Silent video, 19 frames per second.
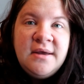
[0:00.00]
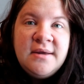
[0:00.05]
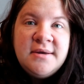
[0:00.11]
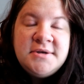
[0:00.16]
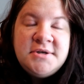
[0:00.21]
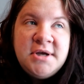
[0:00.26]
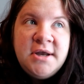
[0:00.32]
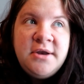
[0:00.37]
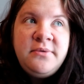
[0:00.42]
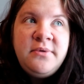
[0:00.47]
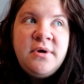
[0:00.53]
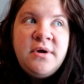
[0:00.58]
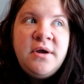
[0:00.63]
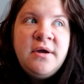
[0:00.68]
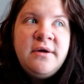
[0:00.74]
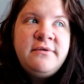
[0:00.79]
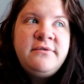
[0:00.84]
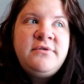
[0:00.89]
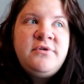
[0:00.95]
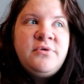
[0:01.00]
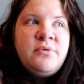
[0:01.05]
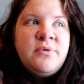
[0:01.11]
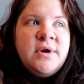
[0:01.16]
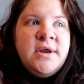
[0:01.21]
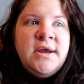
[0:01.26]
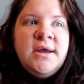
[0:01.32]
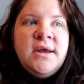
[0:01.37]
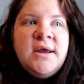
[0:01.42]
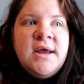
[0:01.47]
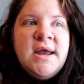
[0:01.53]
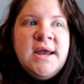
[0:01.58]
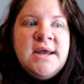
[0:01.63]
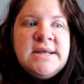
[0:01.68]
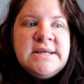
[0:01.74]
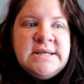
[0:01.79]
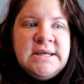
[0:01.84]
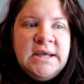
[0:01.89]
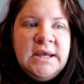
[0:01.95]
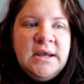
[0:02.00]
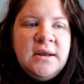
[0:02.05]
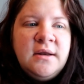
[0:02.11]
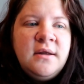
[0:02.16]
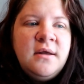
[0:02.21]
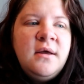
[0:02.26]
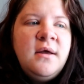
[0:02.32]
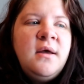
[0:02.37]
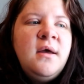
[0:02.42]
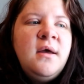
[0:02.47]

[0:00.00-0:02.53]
in January of 2018,